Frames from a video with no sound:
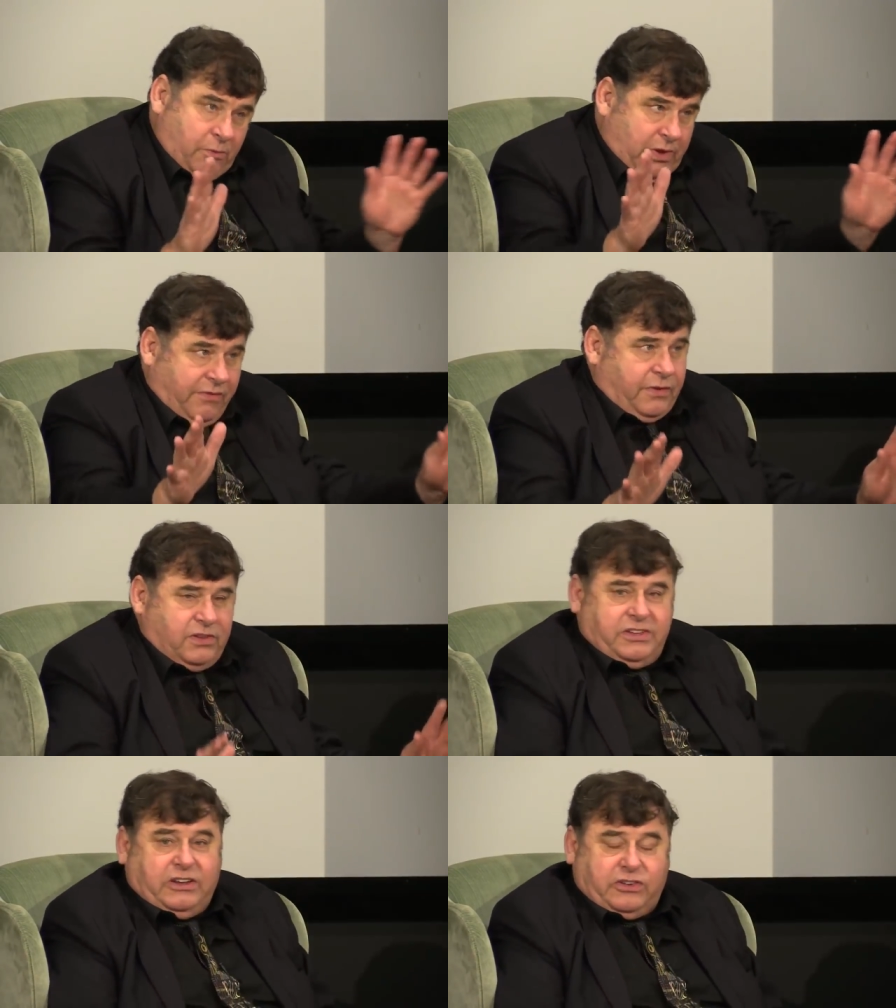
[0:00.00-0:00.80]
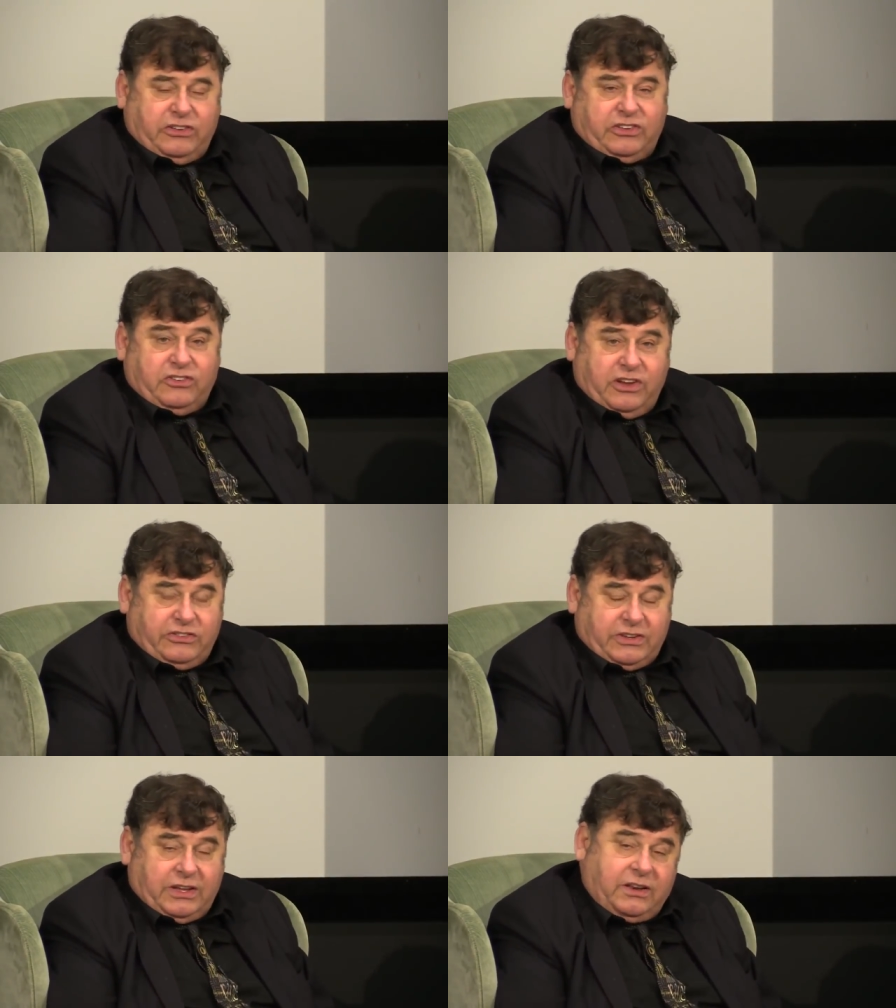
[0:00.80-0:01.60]
We have other teachings
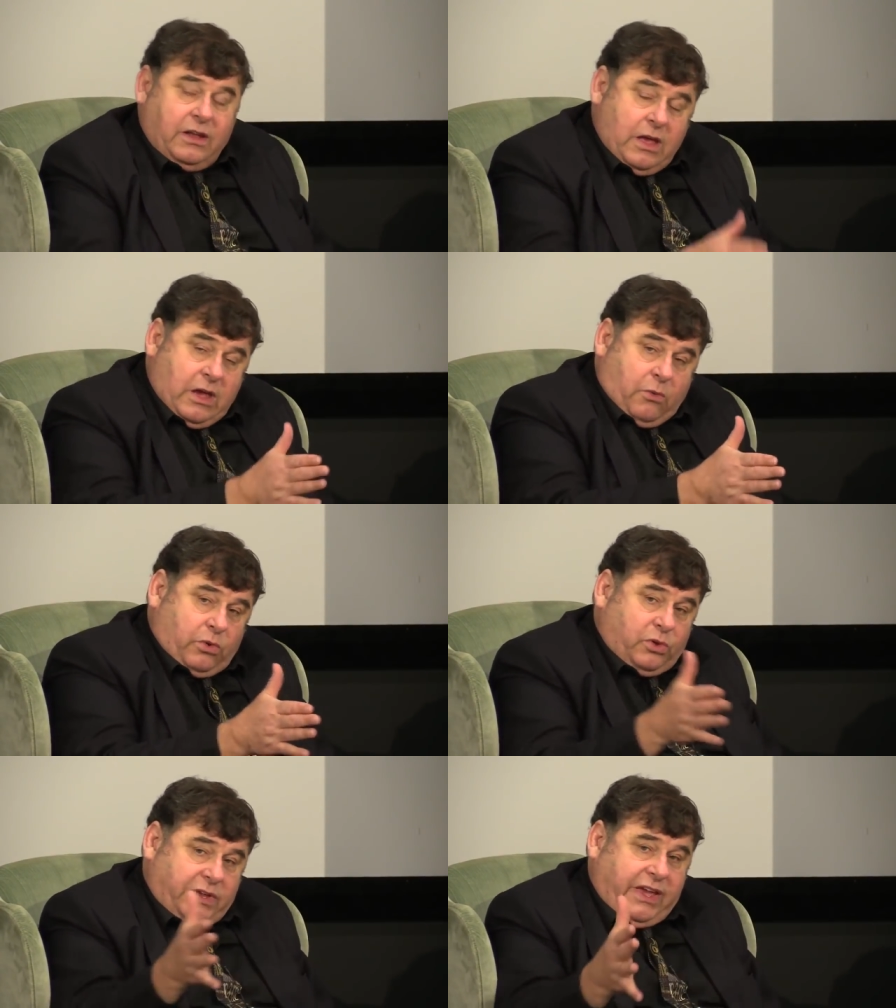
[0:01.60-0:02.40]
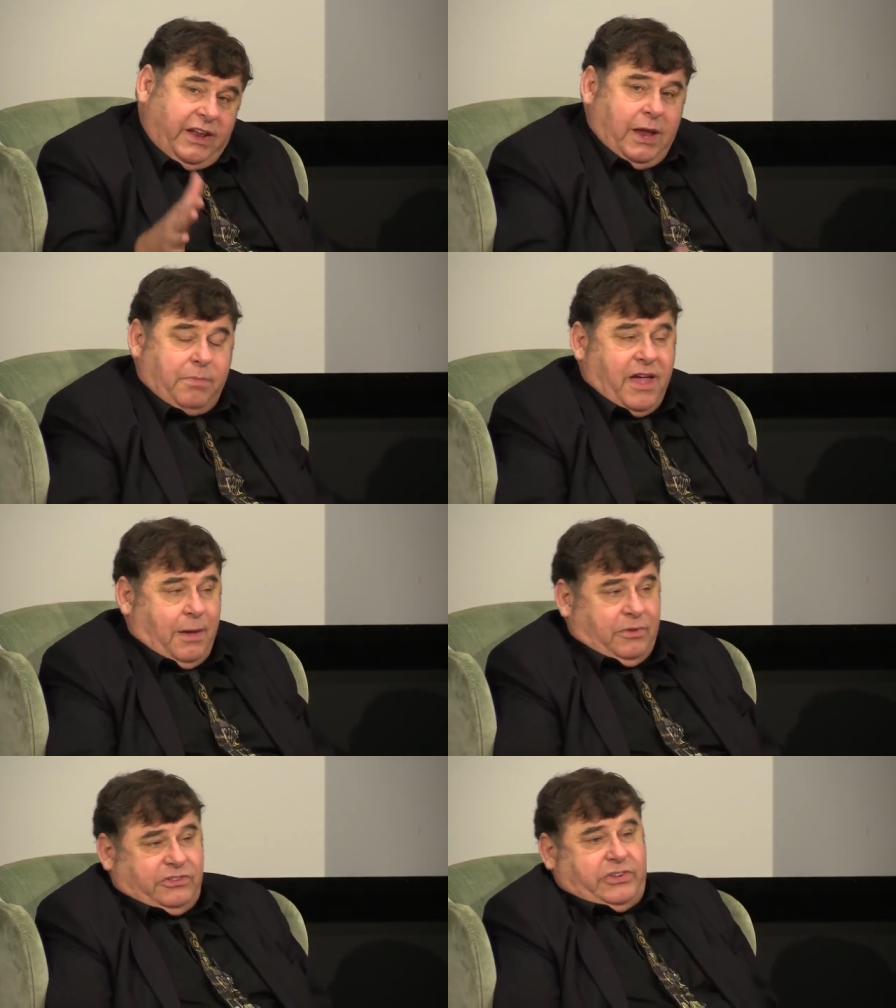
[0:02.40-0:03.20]
addressing it. We're looking at
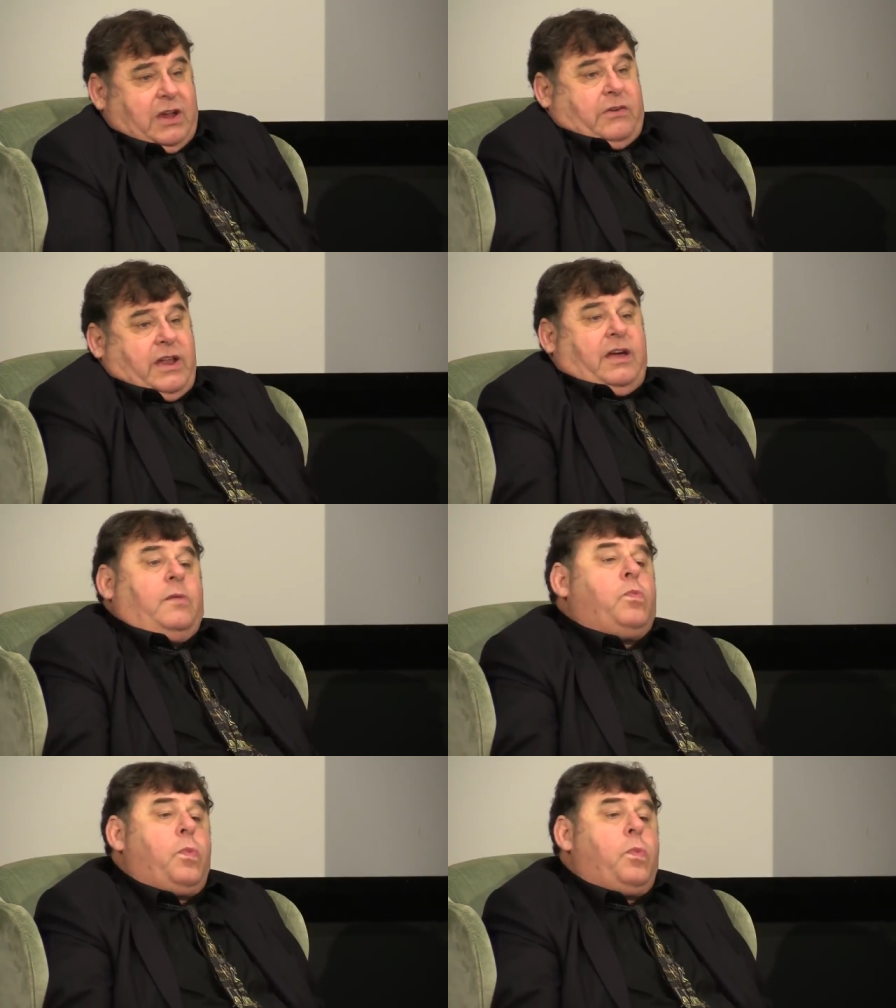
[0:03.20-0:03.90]
Abraham and Sarah now.